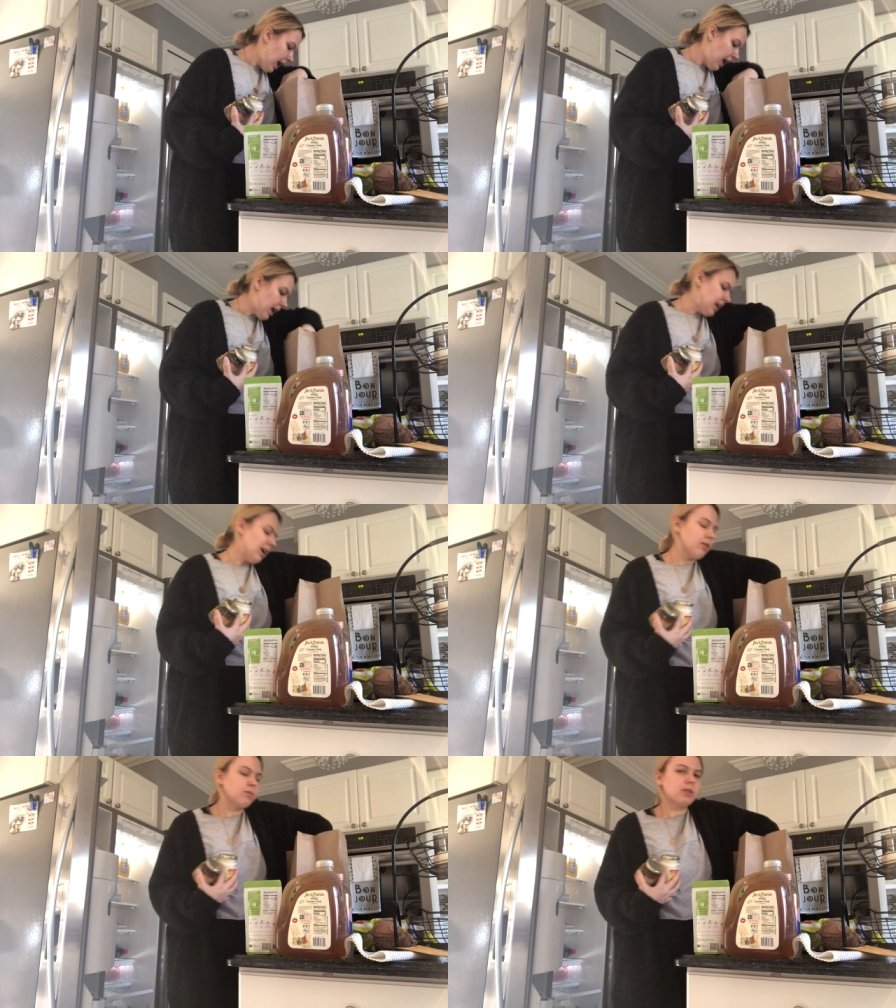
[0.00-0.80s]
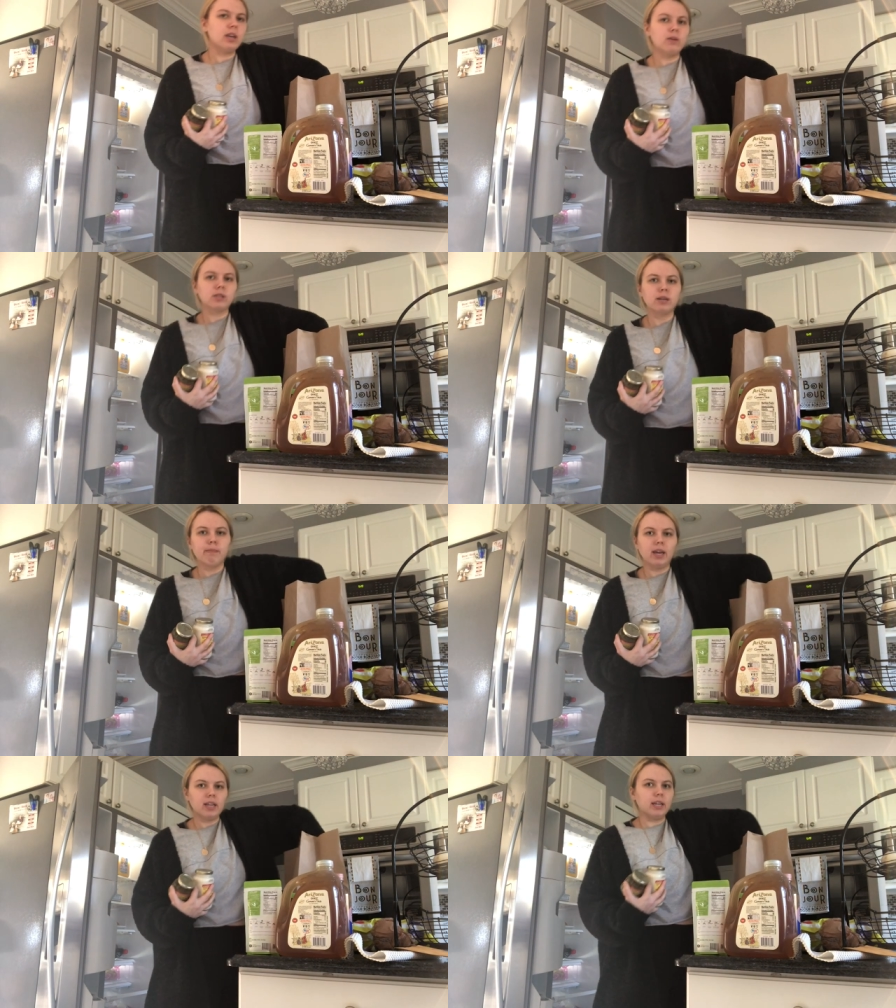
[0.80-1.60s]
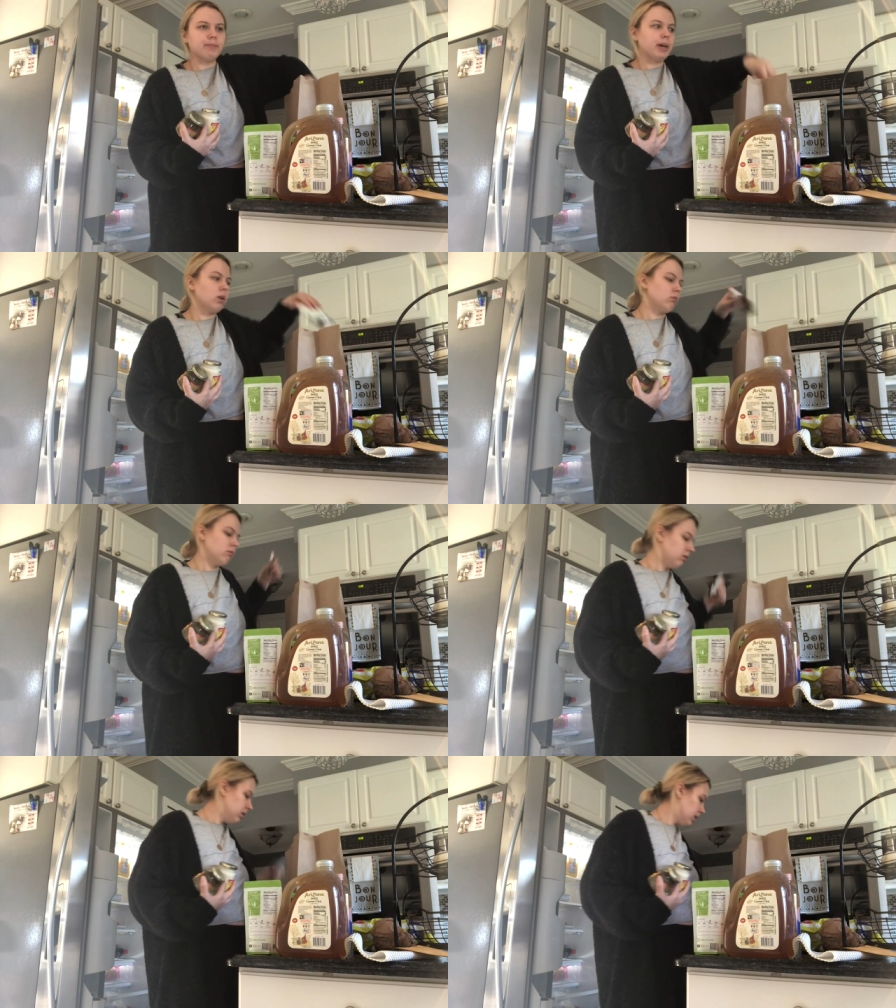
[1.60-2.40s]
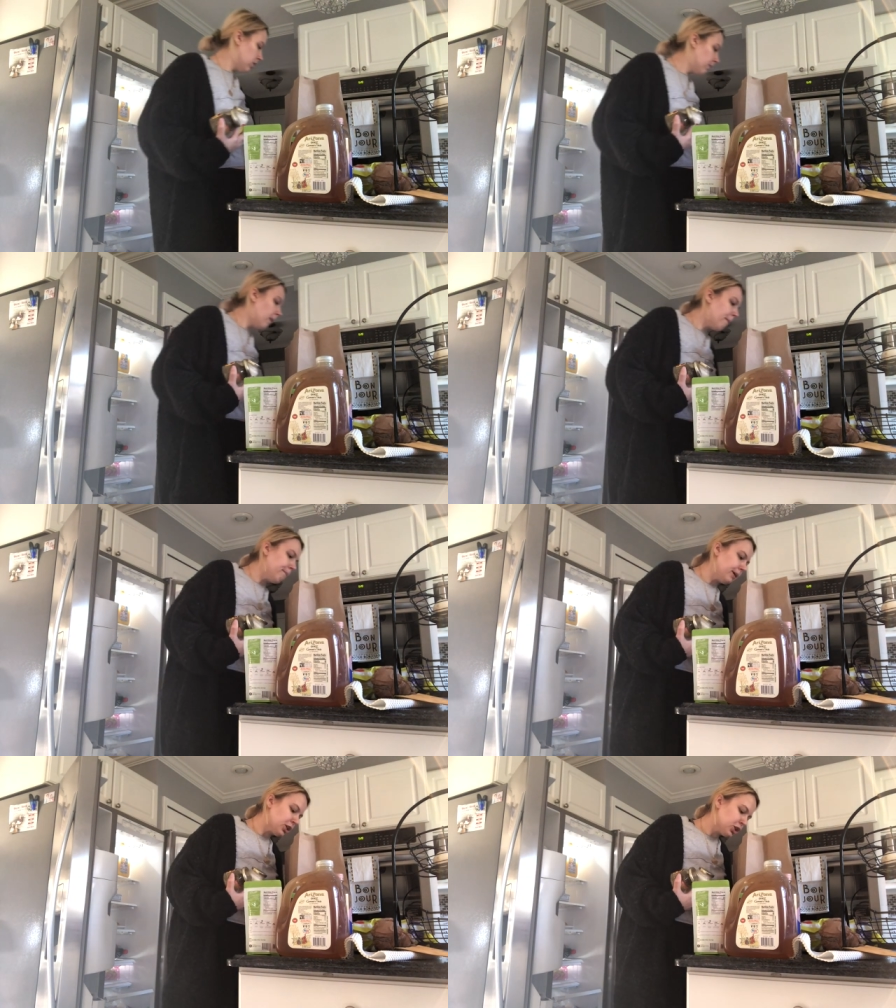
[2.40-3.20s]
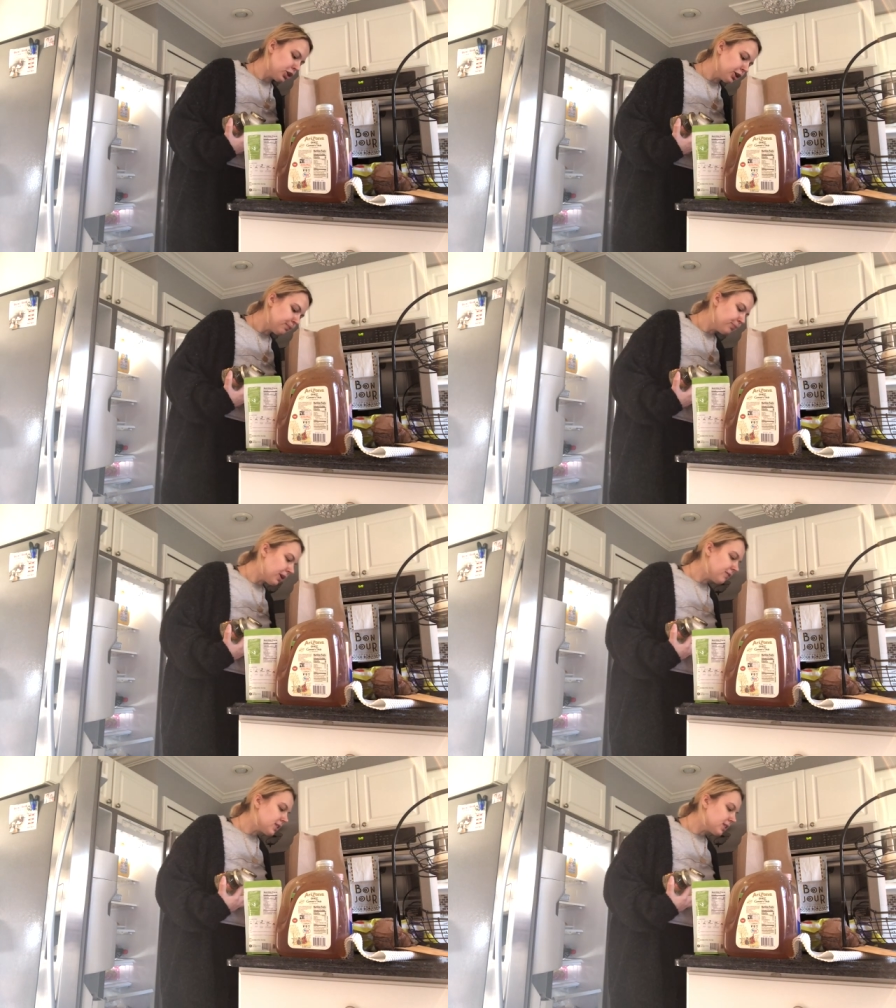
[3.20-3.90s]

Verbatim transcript: And I think I was gonna make like my own little mixture of